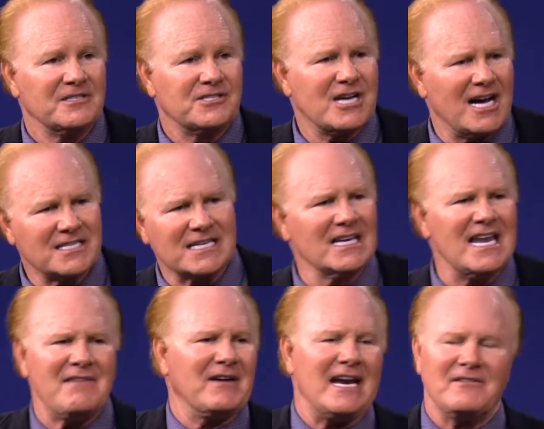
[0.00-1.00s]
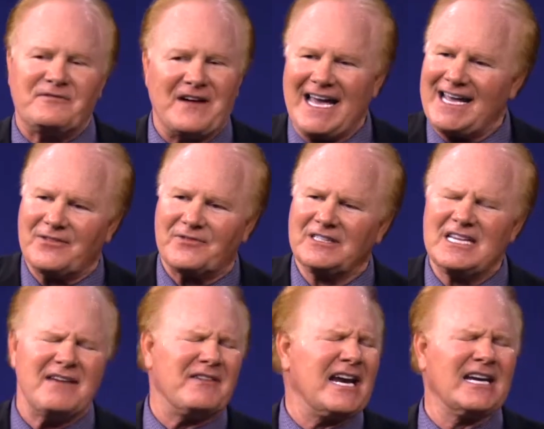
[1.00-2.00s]
Just live it in faith,
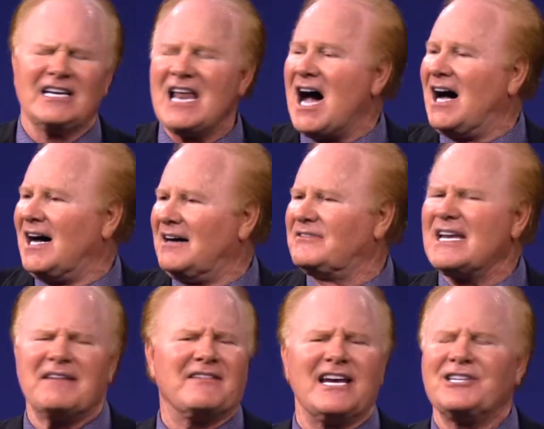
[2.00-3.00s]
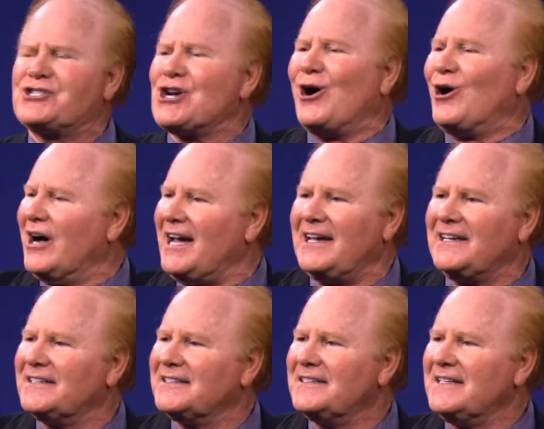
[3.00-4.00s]
live it in love, live it in joy.
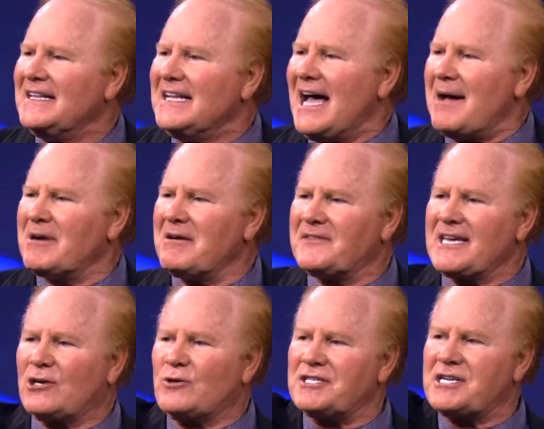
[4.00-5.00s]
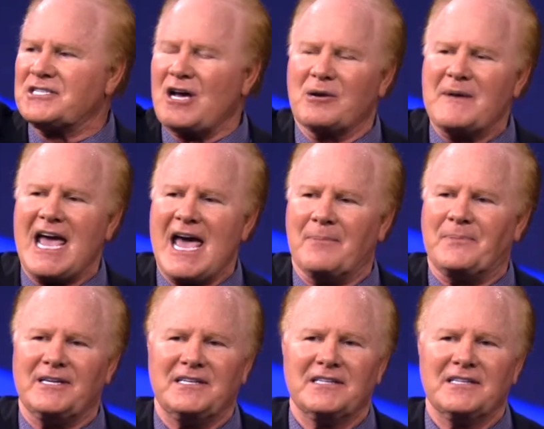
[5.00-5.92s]
How many of you think Christians ought to be happy?